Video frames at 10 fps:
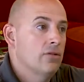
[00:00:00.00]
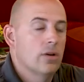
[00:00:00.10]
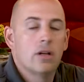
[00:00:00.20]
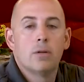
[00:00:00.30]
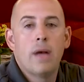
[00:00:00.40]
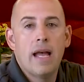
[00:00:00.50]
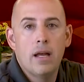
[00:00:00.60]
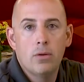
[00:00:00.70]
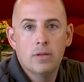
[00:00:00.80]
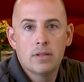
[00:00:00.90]
to 100
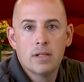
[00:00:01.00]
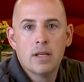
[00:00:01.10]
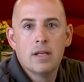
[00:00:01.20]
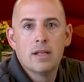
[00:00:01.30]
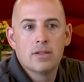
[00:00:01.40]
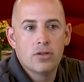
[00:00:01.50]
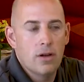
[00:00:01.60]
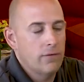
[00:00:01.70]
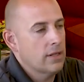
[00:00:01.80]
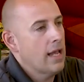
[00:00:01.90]
pounds, so you
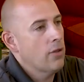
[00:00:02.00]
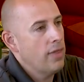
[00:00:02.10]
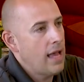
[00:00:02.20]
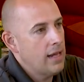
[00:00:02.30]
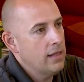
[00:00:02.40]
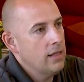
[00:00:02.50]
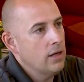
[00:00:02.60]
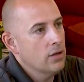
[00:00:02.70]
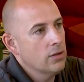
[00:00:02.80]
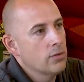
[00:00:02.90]
have to count that in
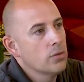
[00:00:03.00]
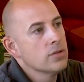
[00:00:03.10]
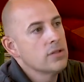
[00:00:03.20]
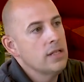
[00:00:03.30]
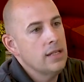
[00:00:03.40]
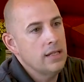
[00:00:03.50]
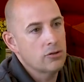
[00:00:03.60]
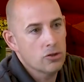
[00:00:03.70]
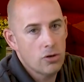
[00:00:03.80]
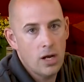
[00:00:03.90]
there. We're seeing
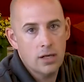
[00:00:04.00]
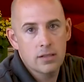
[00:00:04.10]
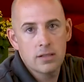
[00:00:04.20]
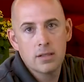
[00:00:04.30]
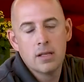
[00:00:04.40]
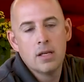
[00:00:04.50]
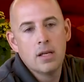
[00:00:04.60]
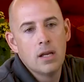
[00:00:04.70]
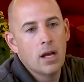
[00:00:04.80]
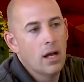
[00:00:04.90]
trucks,
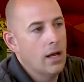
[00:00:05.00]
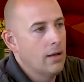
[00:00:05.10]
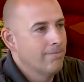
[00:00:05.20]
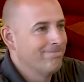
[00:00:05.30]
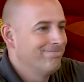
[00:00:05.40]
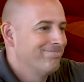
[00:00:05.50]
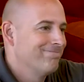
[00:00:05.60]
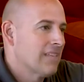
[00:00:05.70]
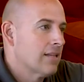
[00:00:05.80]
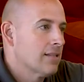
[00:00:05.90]
some
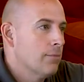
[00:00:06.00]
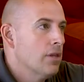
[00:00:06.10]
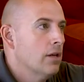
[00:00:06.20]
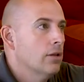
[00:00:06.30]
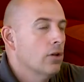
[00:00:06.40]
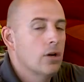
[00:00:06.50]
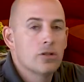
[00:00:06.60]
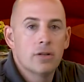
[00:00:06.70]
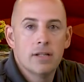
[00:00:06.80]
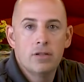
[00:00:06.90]
of the
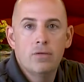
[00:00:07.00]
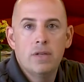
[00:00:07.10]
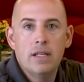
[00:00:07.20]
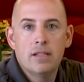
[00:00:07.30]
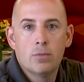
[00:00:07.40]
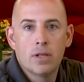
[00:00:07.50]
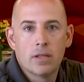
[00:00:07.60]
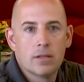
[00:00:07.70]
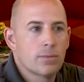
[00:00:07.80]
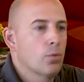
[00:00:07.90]
larger SUVs
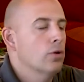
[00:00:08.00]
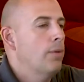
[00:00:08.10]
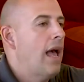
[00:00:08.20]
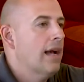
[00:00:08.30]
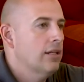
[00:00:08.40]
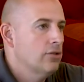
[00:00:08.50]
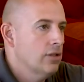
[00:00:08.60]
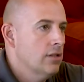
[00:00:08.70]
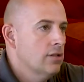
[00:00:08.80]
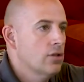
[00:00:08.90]
with sport
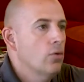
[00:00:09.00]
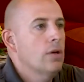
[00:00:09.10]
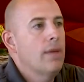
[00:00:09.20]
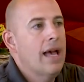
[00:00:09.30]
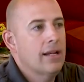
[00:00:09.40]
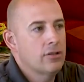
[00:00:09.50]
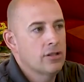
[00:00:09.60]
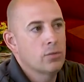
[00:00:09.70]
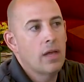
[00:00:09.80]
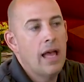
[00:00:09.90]
packages, towing
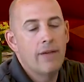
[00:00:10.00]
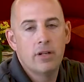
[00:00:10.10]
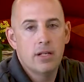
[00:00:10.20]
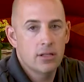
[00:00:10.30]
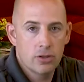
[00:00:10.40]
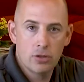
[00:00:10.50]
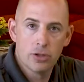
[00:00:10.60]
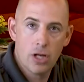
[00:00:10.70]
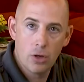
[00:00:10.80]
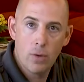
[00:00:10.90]
packages will have an additional
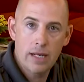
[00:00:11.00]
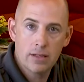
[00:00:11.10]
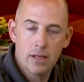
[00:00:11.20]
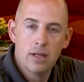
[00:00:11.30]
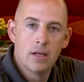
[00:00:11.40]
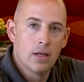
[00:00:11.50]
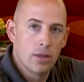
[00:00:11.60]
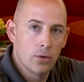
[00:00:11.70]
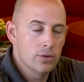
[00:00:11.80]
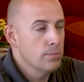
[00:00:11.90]
tongue weight.
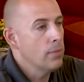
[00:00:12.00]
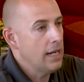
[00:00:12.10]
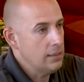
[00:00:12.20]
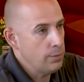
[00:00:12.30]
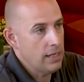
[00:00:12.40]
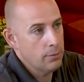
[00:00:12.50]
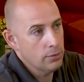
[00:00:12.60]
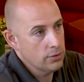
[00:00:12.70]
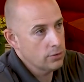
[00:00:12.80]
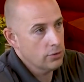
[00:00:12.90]
Those might be
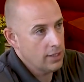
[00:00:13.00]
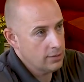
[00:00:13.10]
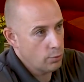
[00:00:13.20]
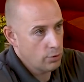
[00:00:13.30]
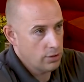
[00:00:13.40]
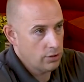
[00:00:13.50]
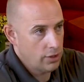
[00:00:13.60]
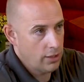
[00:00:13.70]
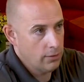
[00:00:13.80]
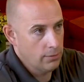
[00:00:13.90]
able to transport the
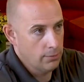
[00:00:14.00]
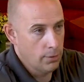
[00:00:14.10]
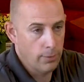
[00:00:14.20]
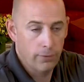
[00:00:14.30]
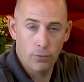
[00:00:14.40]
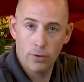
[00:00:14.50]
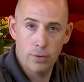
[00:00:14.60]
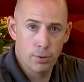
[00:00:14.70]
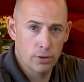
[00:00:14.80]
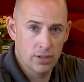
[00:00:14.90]
chair, but before
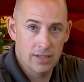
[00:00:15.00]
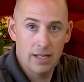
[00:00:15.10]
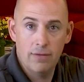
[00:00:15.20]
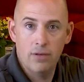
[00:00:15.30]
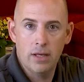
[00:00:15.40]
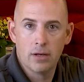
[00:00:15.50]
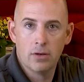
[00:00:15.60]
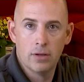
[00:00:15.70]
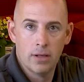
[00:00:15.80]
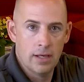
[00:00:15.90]
you purchase any
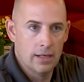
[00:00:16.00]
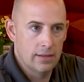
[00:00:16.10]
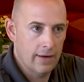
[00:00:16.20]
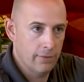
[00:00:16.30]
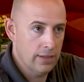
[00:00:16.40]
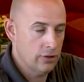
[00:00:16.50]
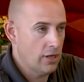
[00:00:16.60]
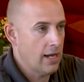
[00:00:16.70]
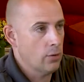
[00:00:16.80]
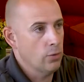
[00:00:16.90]
vehicle, definitely
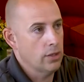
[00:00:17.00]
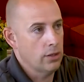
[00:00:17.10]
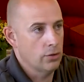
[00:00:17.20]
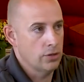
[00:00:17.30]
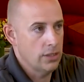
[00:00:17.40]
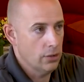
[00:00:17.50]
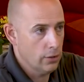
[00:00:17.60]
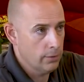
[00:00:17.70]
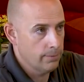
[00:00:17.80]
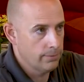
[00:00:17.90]
check with your
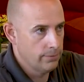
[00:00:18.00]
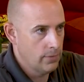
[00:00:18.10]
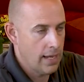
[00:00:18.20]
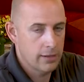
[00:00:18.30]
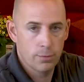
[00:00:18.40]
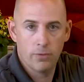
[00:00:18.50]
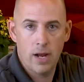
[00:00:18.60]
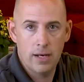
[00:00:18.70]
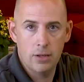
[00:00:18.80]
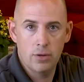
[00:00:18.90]
dealer that's
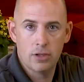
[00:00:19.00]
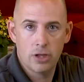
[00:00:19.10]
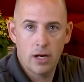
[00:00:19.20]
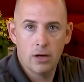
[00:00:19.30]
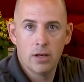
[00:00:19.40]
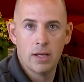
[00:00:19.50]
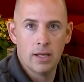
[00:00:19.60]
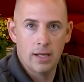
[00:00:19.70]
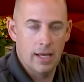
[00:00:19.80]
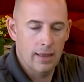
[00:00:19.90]
providing you the chair,
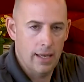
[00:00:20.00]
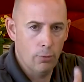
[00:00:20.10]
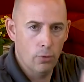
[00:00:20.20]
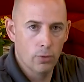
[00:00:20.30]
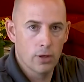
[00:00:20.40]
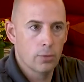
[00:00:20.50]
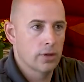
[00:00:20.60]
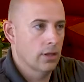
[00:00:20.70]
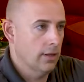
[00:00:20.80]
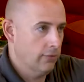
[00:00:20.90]
and they will work
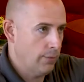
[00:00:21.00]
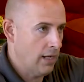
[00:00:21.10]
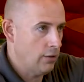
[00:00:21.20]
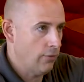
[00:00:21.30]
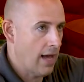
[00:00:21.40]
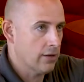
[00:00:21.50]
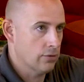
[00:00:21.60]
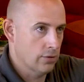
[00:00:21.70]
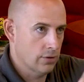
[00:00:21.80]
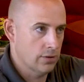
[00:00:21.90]
with the lift
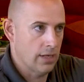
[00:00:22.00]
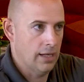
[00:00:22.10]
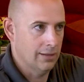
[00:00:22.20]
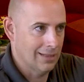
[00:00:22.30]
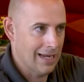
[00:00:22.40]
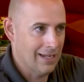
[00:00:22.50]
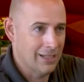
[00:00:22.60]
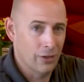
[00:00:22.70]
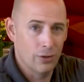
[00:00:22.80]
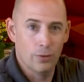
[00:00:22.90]
manufacturers and kind of
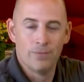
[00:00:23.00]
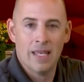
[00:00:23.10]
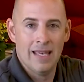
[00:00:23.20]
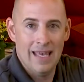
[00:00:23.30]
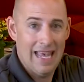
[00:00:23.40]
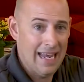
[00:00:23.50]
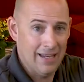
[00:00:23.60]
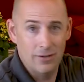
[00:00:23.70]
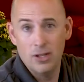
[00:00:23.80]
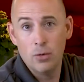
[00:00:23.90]
tell you,
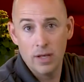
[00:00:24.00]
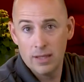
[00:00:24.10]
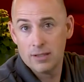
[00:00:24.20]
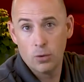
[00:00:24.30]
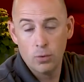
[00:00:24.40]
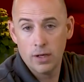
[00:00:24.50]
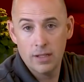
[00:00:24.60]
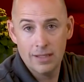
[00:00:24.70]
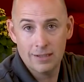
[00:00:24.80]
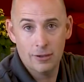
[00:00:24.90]
hey, you know what, this will work
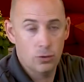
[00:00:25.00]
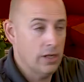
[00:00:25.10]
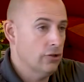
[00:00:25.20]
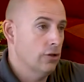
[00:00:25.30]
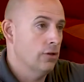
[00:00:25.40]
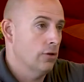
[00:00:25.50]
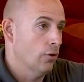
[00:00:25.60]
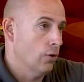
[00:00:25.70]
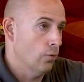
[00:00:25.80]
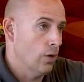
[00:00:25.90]
in this situation
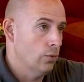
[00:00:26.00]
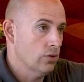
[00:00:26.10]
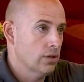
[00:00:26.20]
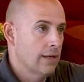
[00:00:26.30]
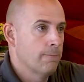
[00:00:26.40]
or it won't.